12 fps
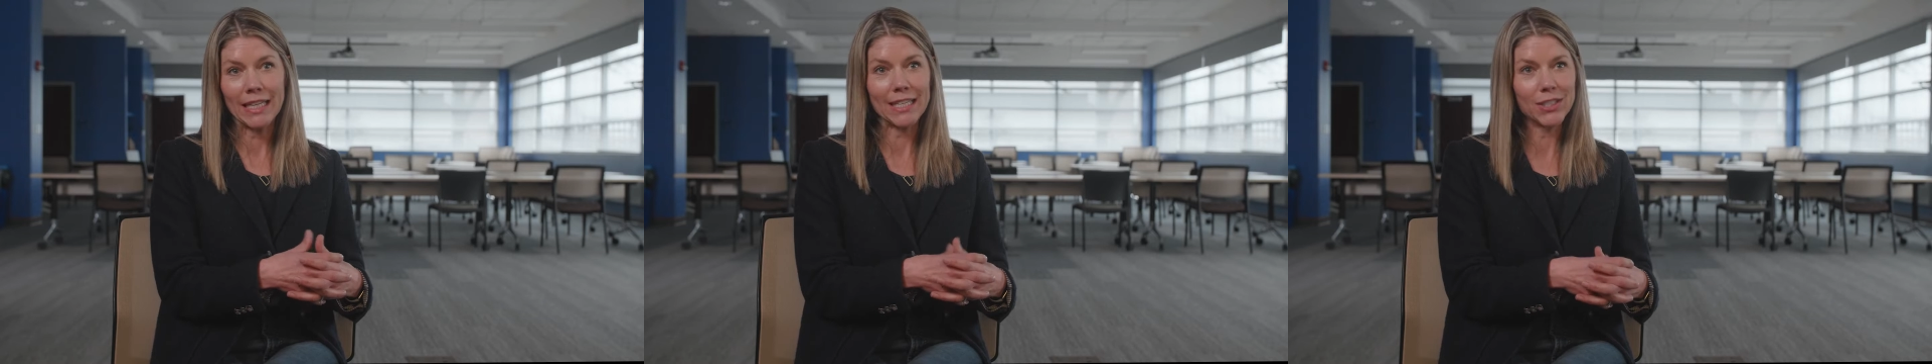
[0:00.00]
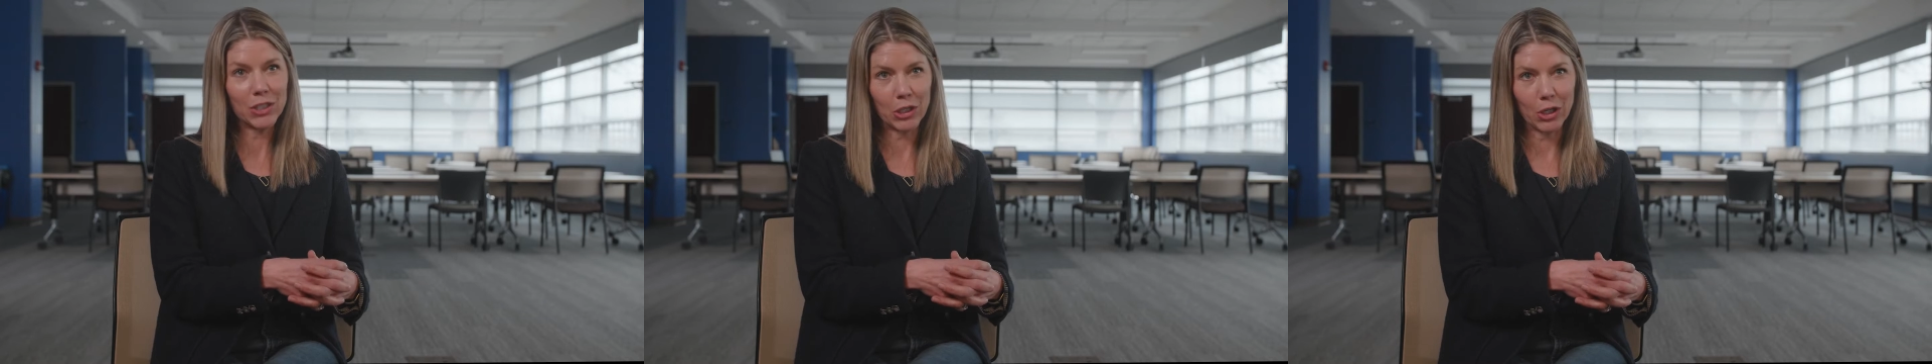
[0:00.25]

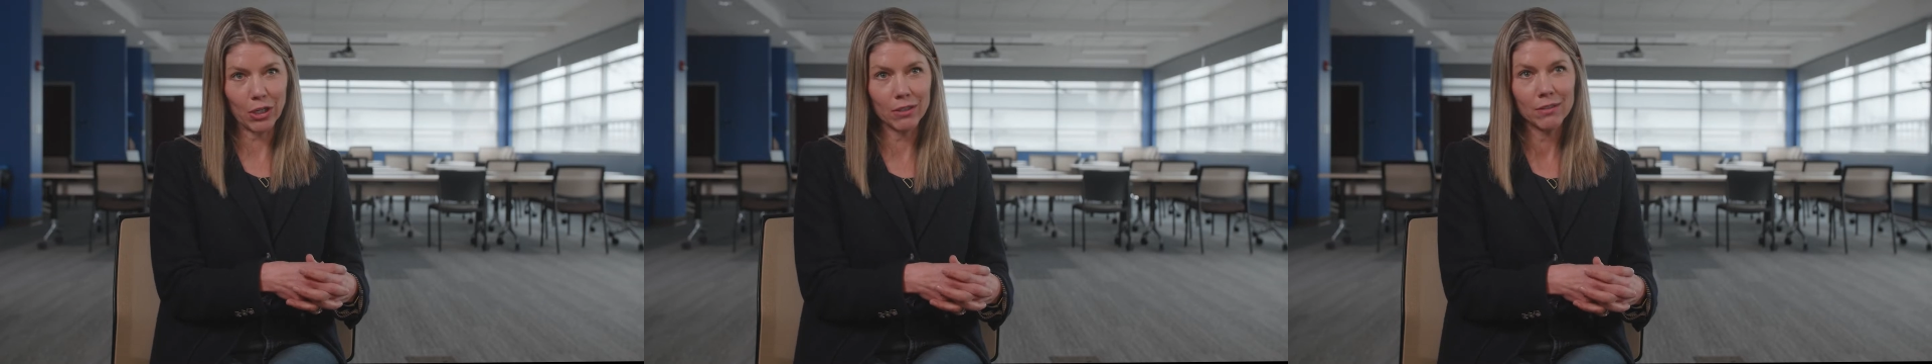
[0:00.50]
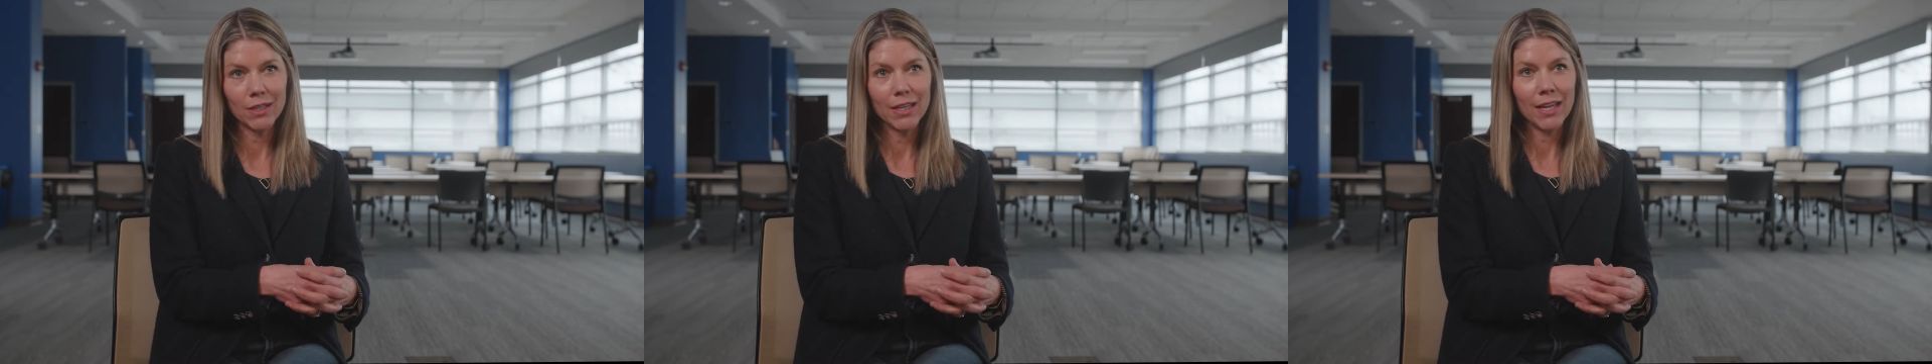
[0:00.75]

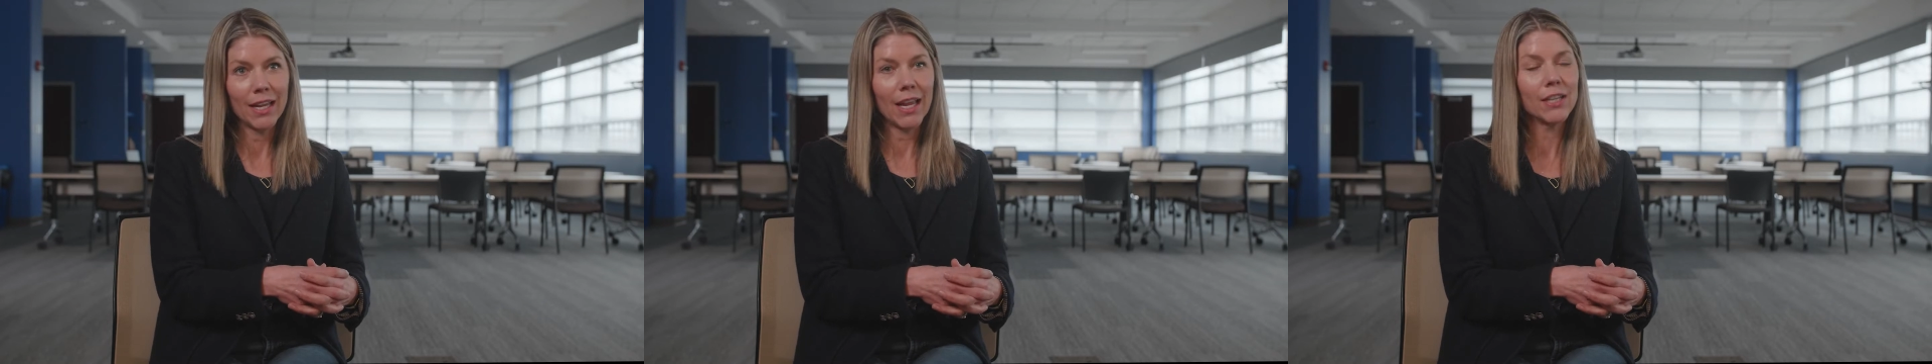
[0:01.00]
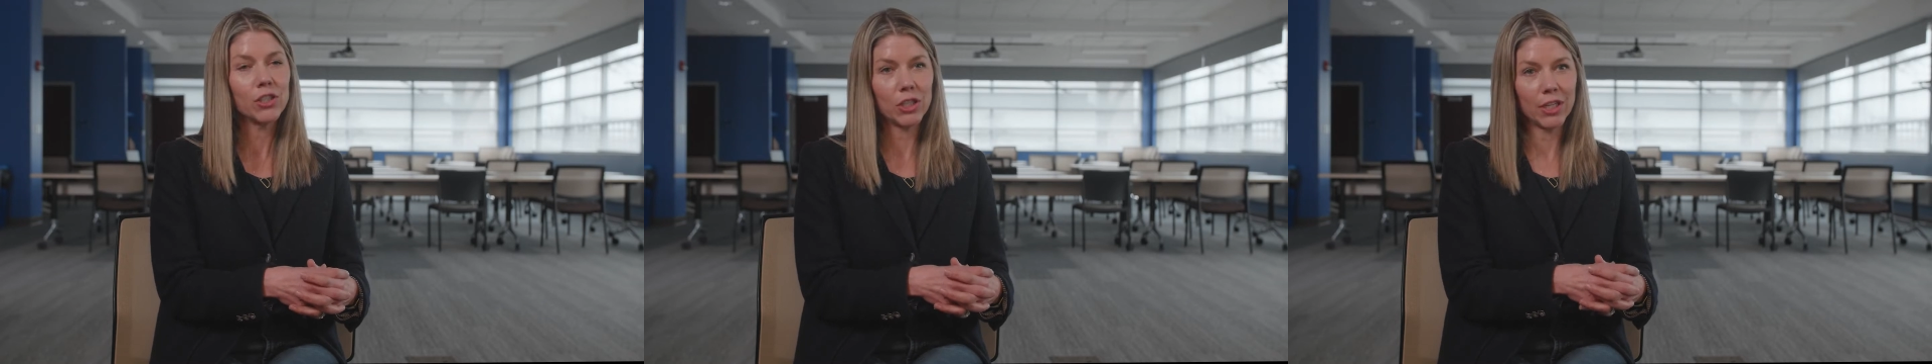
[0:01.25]
easier
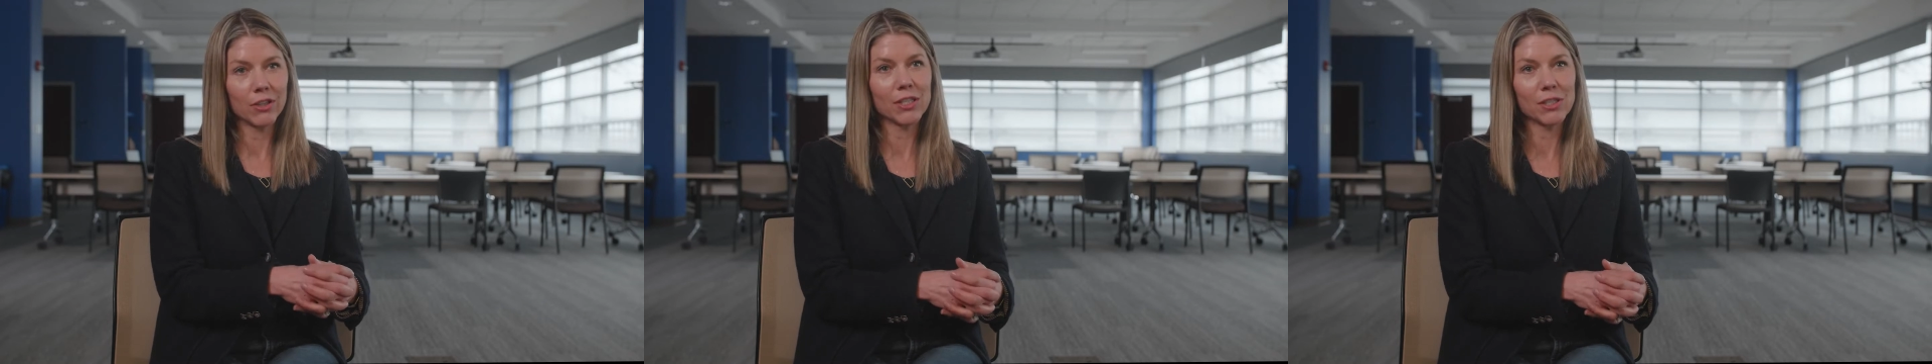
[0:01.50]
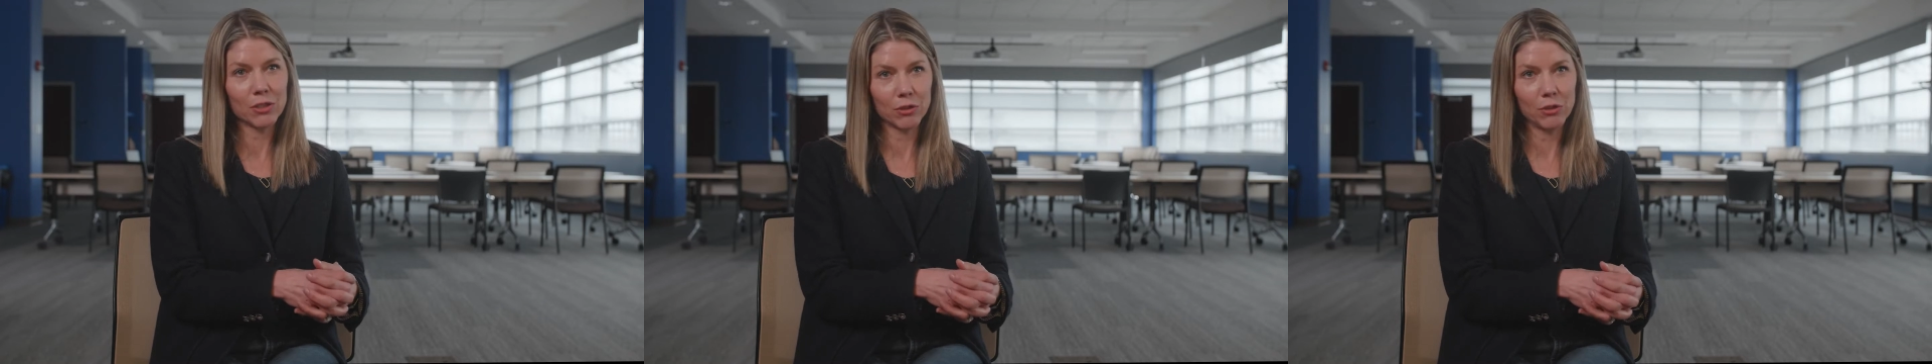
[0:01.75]

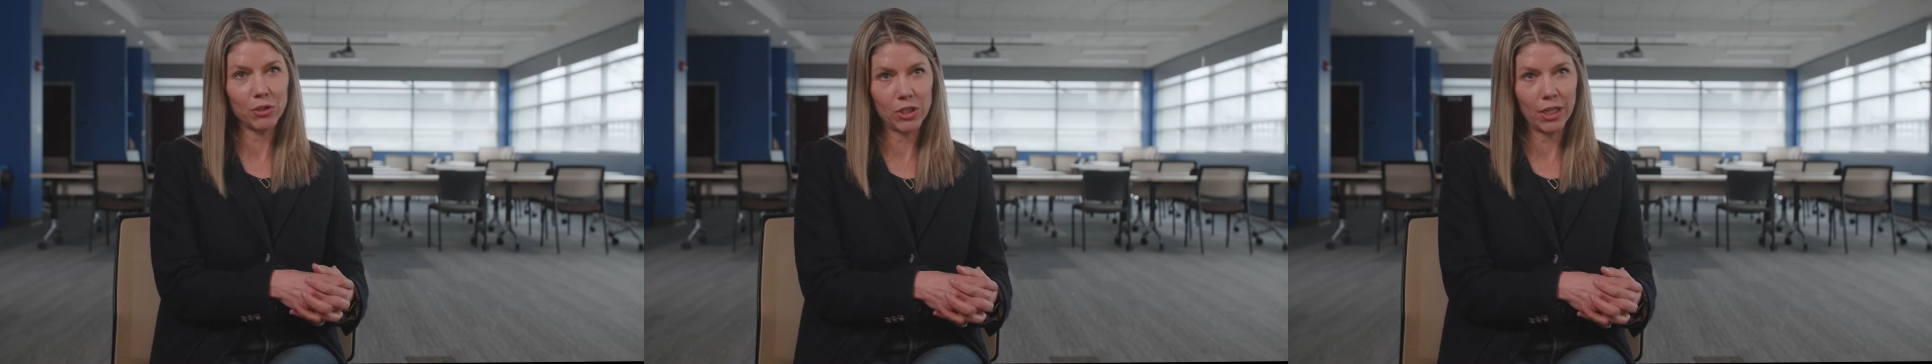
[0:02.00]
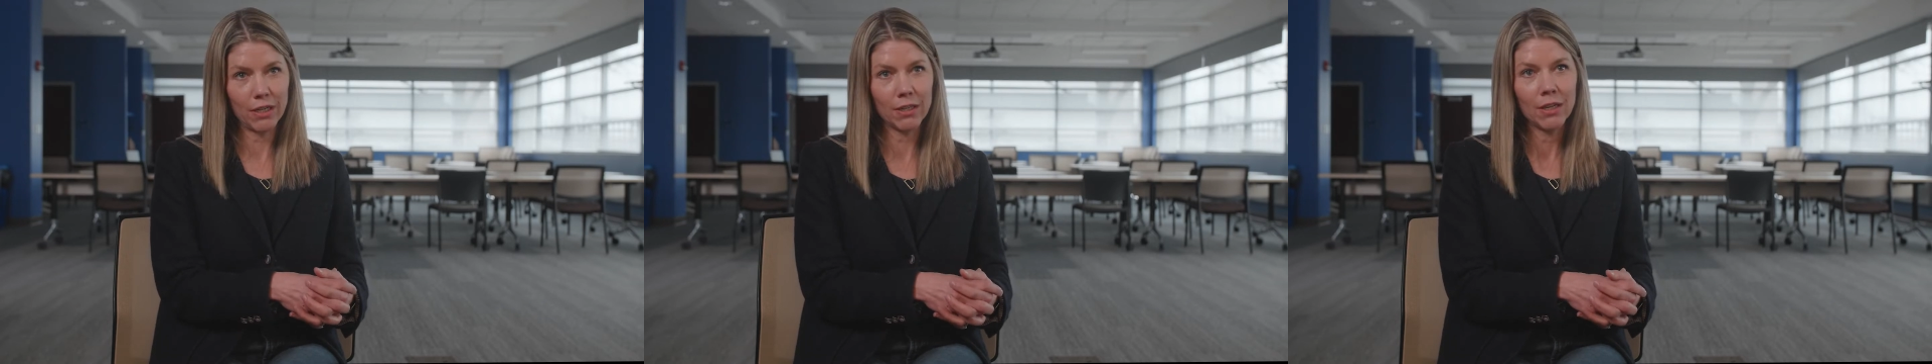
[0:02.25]
engineering
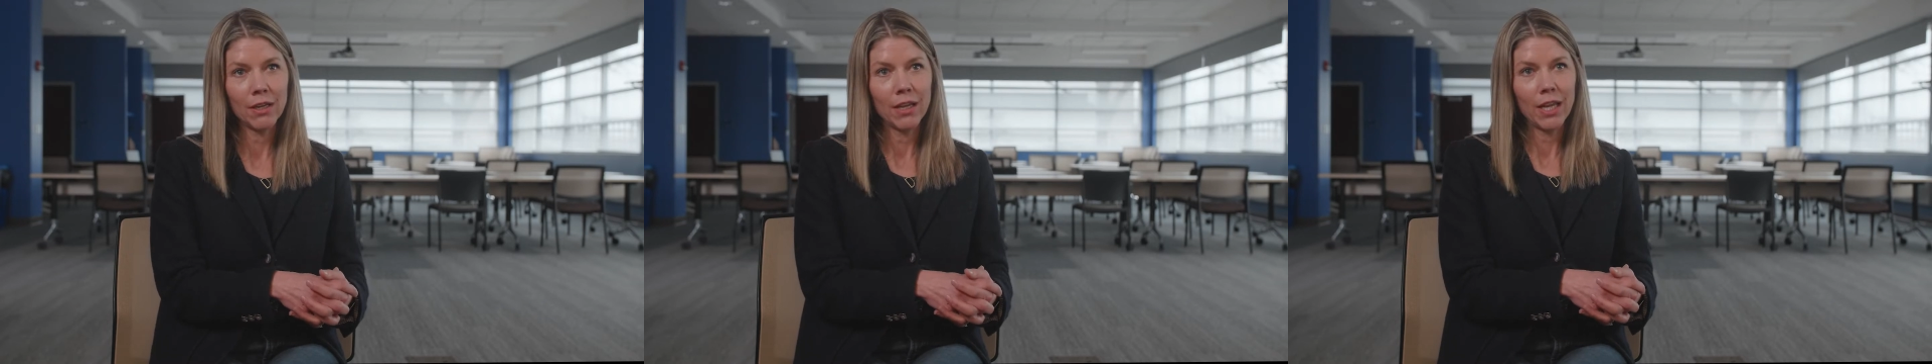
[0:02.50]
solution.